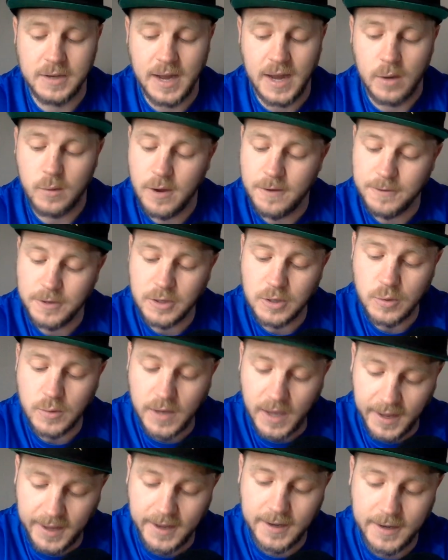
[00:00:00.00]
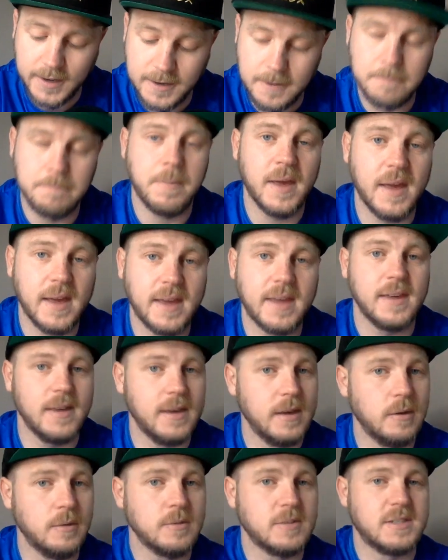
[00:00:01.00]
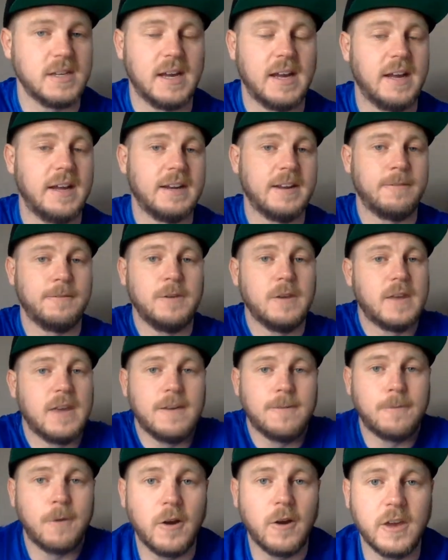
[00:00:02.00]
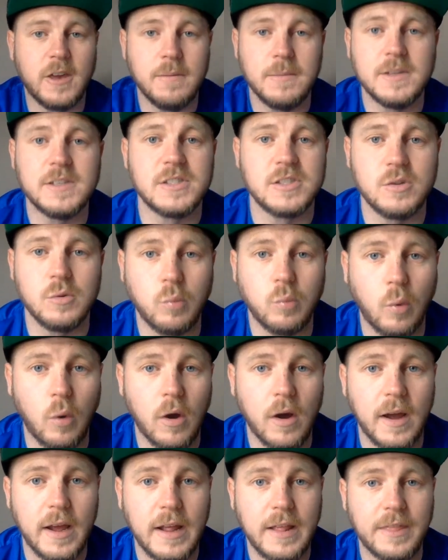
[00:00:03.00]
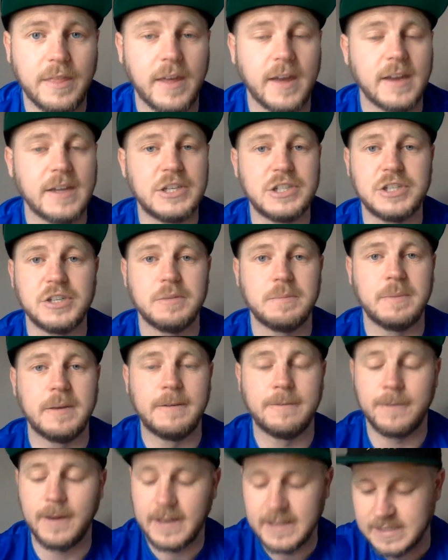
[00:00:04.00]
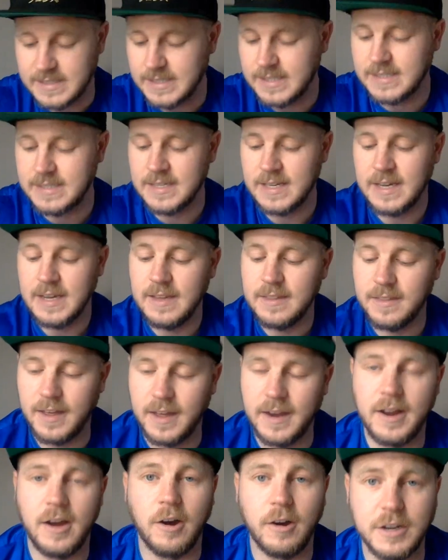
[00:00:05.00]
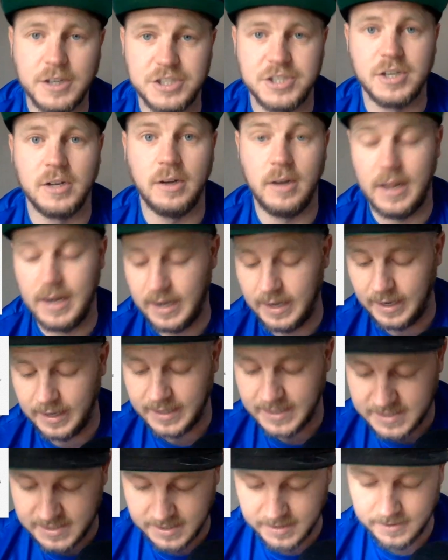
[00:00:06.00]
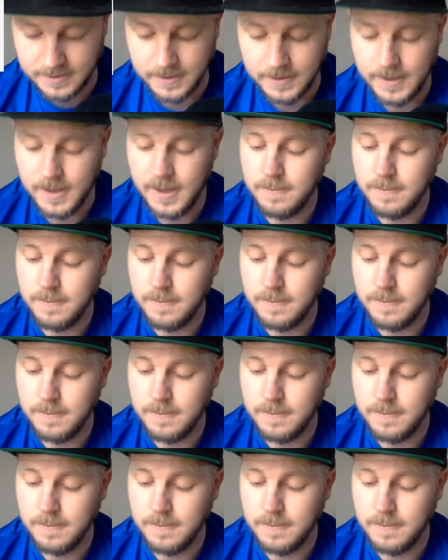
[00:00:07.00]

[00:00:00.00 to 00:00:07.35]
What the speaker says: However, you can pick heels, and if you give arguments to why they should be faces, then I shall listen.